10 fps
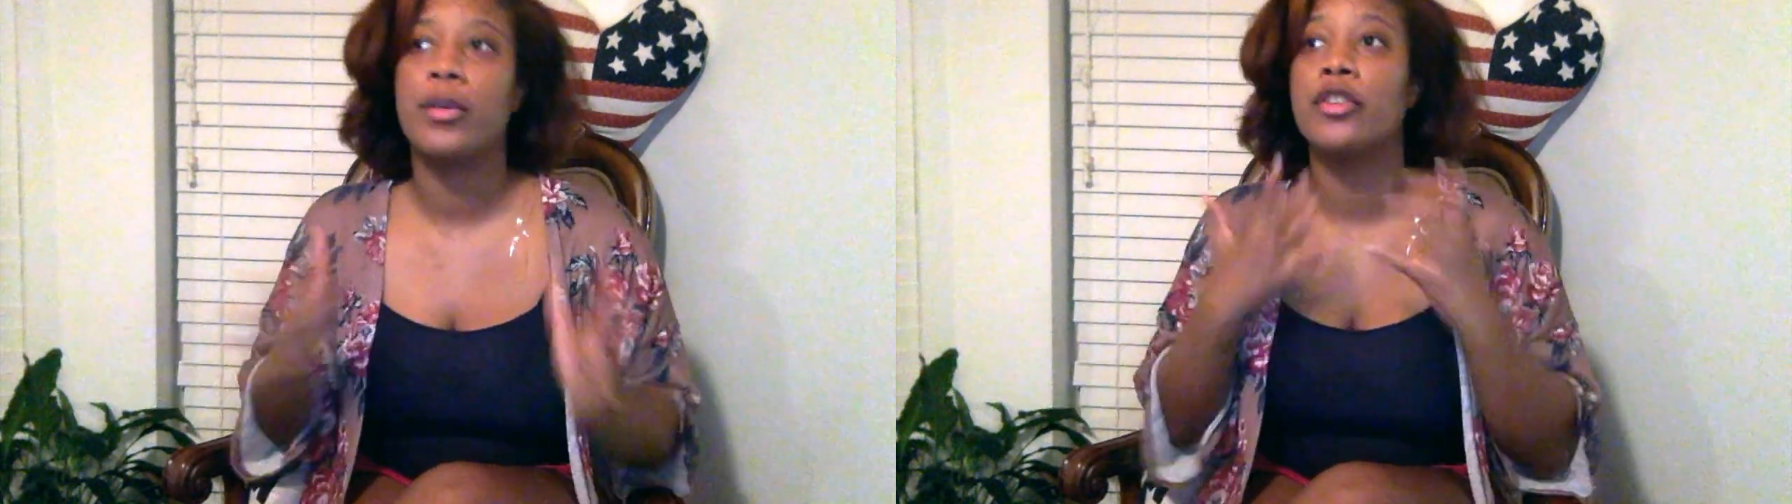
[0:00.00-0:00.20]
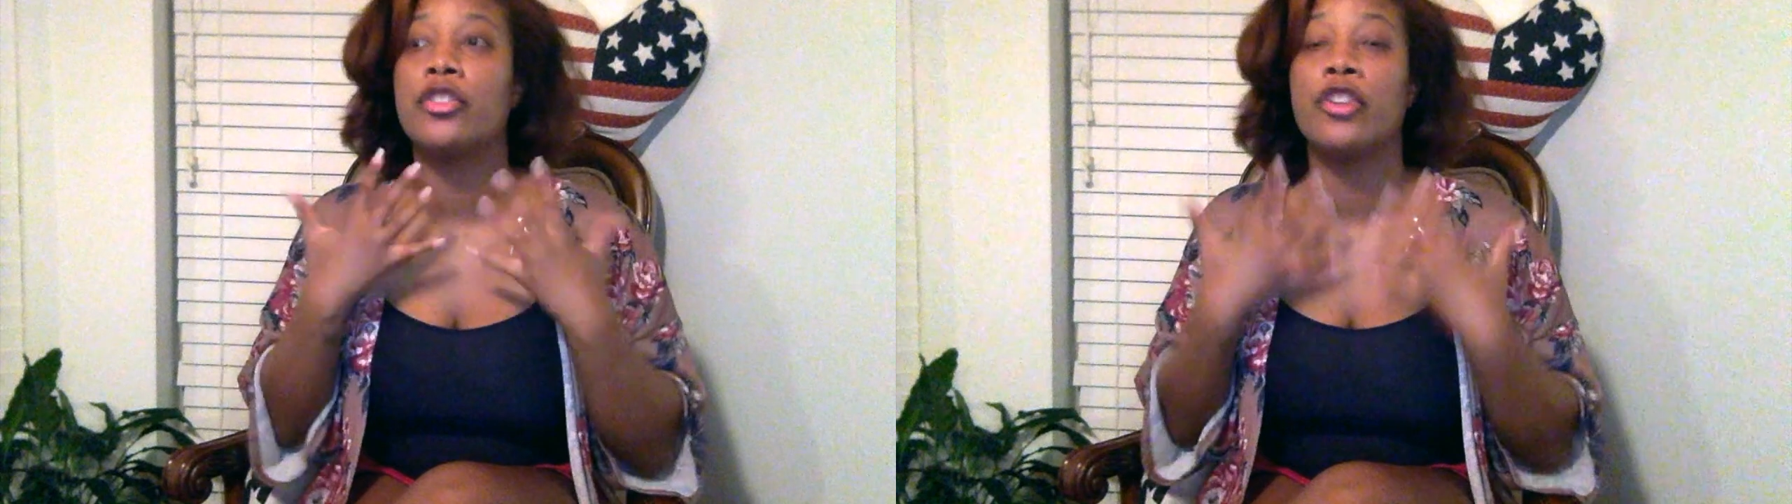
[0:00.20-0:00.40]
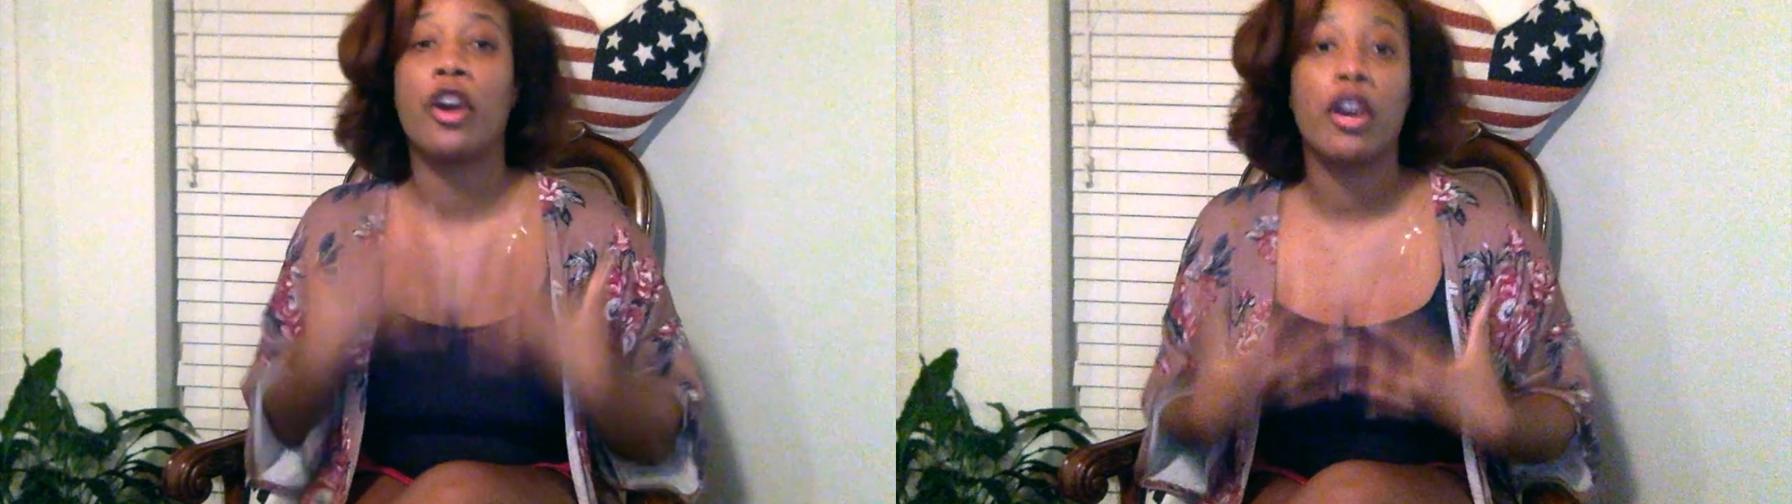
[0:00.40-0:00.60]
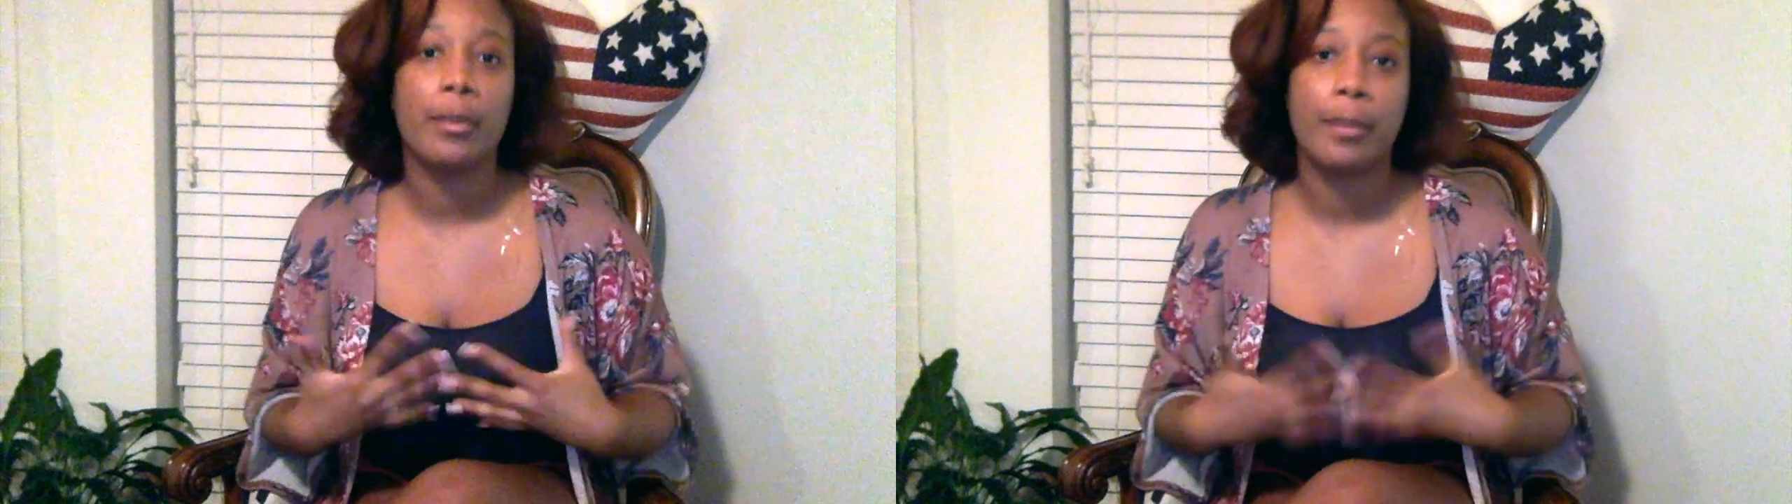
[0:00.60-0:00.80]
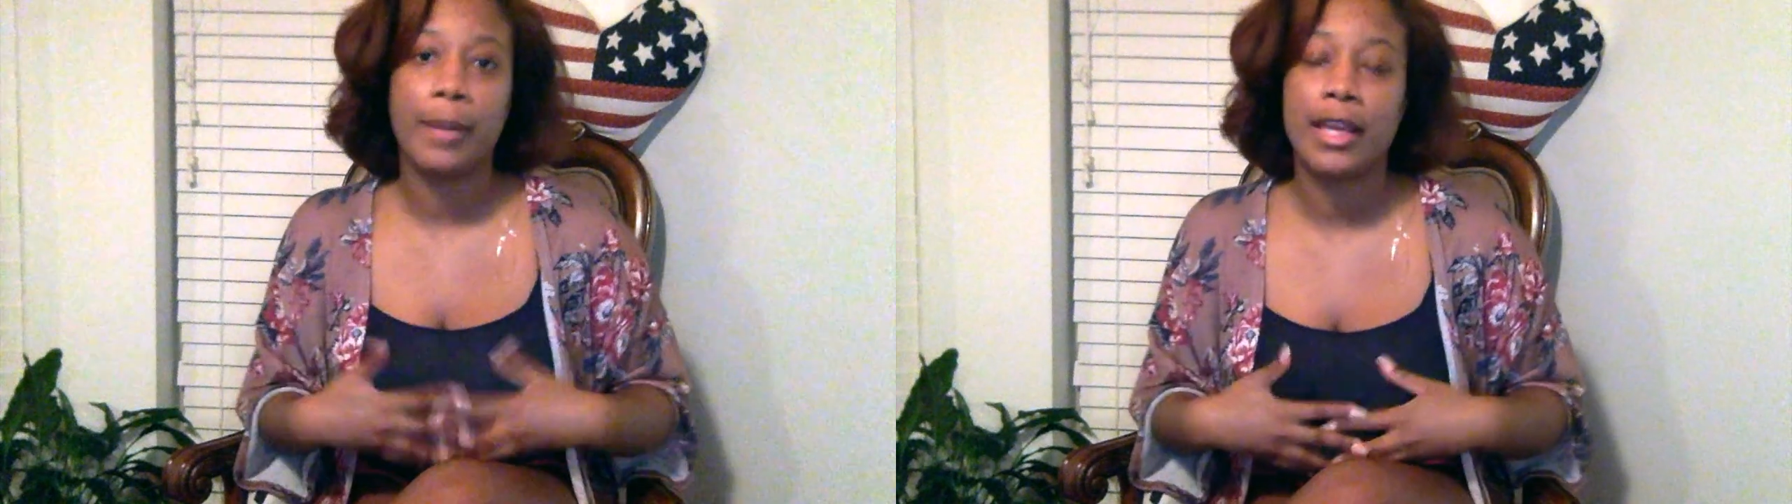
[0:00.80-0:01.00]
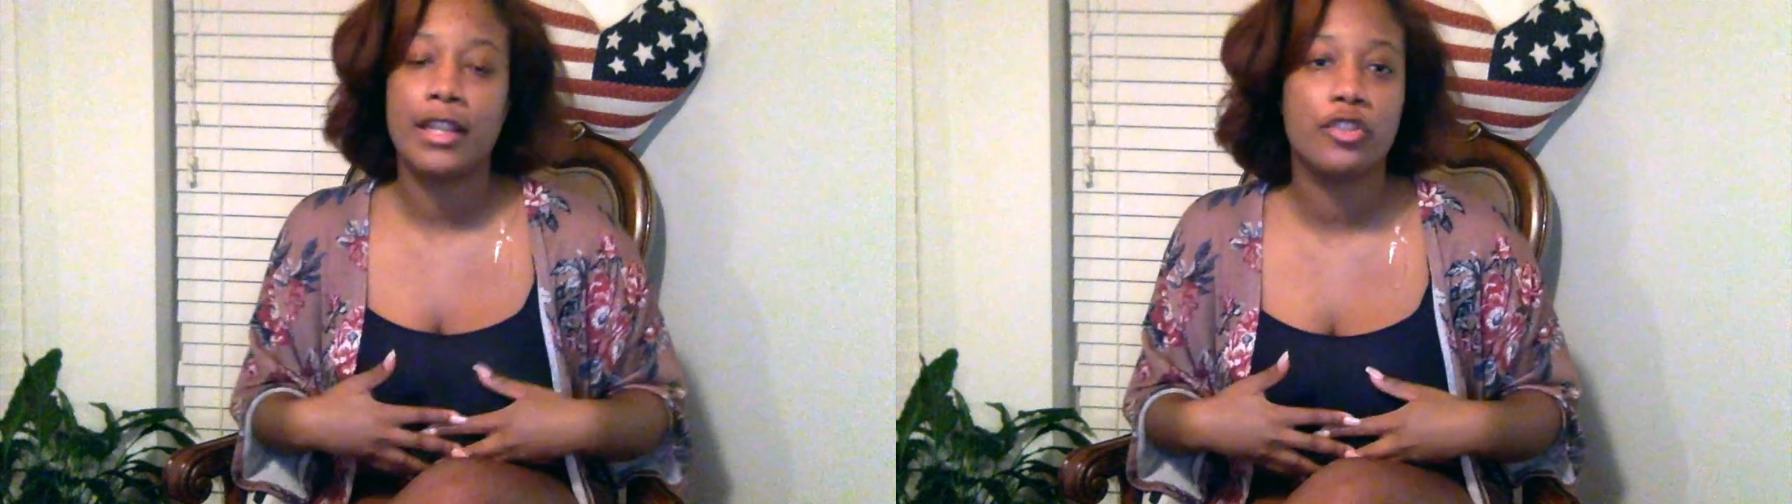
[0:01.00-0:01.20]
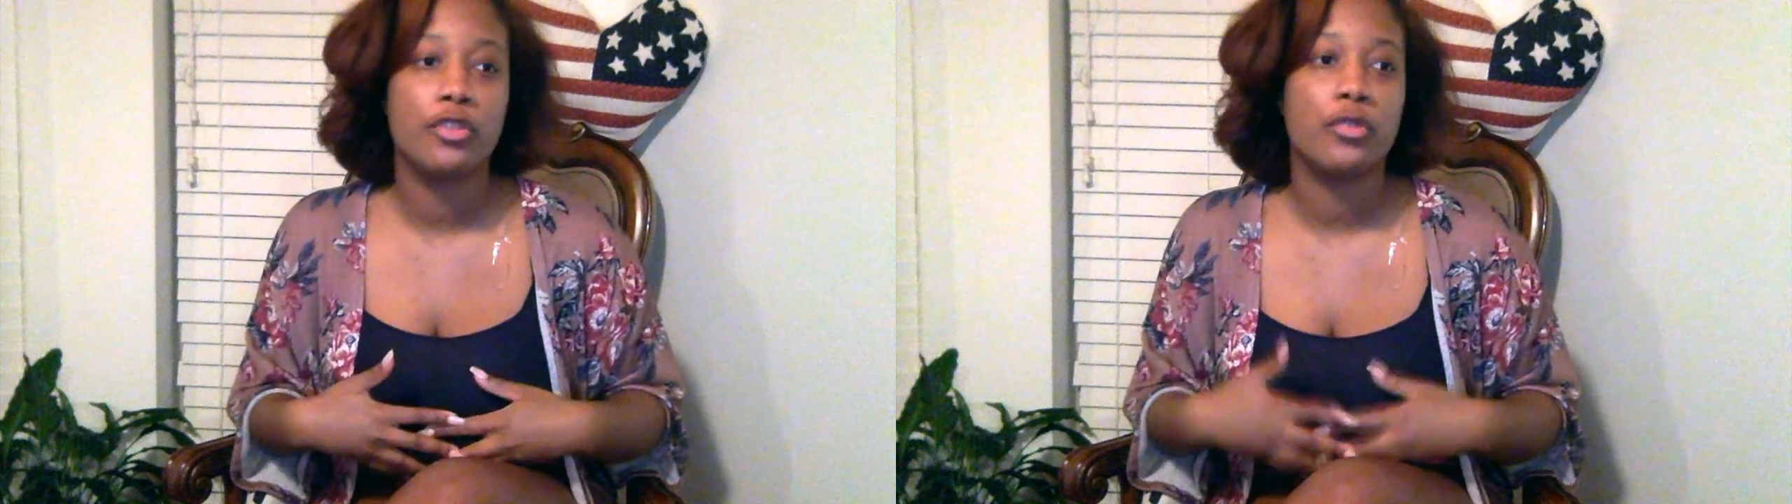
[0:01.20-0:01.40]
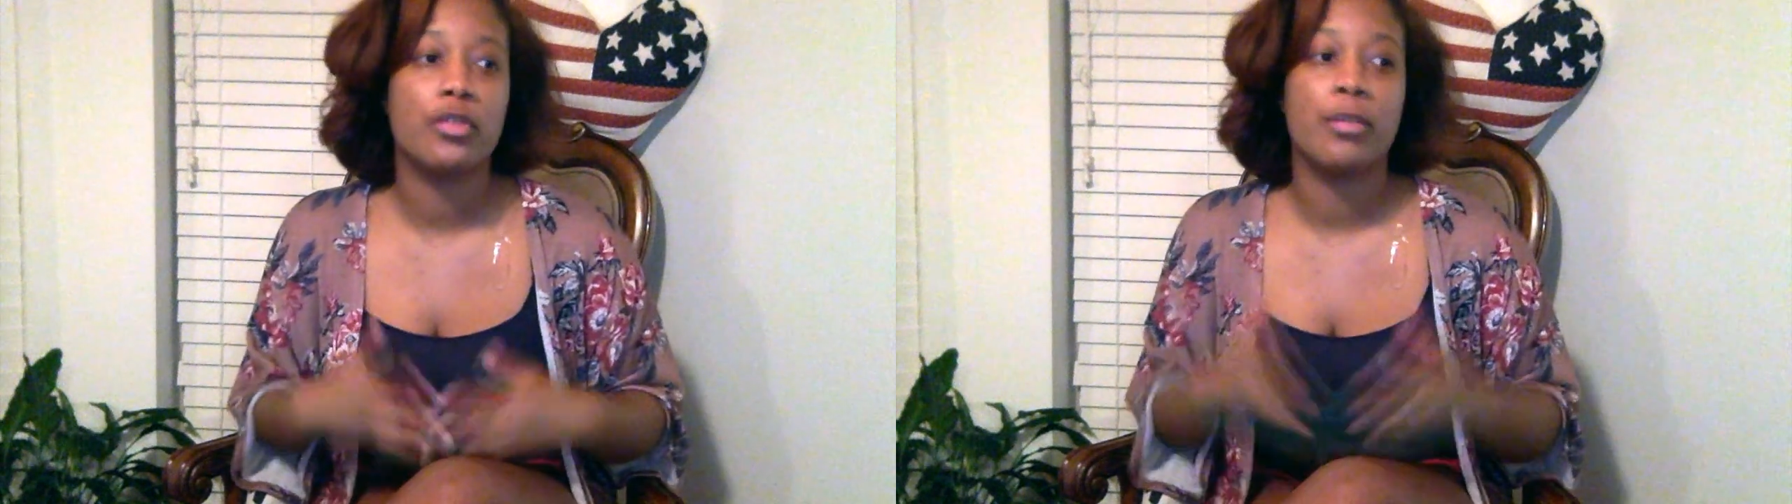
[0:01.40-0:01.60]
wear dark bathing suits,